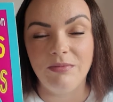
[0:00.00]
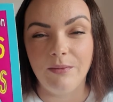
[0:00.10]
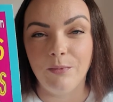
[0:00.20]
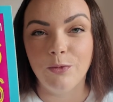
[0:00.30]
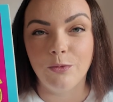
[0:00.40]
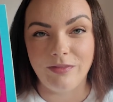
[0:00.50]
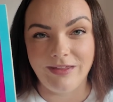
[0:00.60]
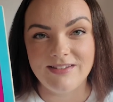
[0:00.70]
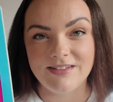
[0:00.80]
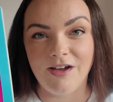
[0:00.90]
They were all
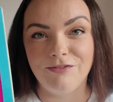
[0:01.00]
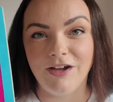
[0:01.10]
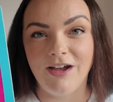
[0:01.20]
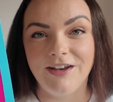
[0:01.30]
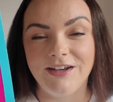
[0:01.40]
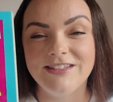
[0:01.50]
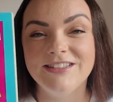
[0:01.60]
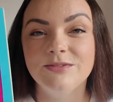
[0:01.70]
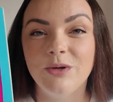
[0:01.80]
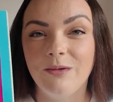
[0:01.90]
this cover, and this
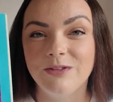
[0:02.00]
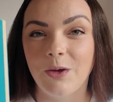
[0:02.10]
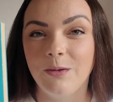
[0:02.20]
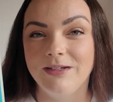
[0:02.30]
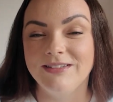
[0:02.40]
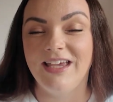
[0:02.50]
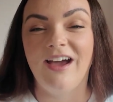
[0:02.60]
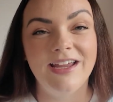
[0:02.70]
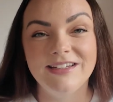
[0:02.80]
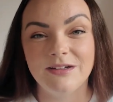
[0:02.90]
is what I was hoping to get.
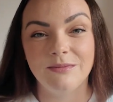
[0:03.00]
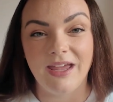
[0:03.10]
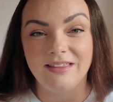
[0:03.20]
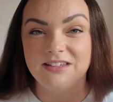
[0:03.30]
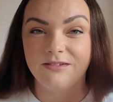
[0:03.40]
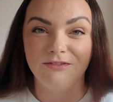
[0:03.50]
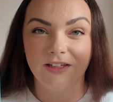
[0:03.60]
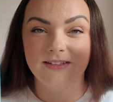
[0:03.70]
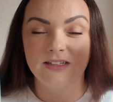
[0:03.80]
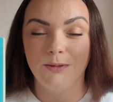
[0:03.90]
I ended up getting these on
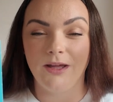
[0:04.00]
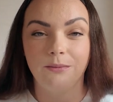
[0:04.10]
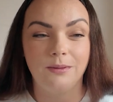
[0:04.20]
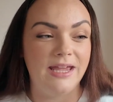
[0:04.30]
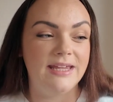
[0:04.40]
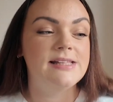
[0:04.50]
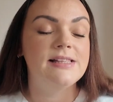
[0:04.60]
Vinted, by the way.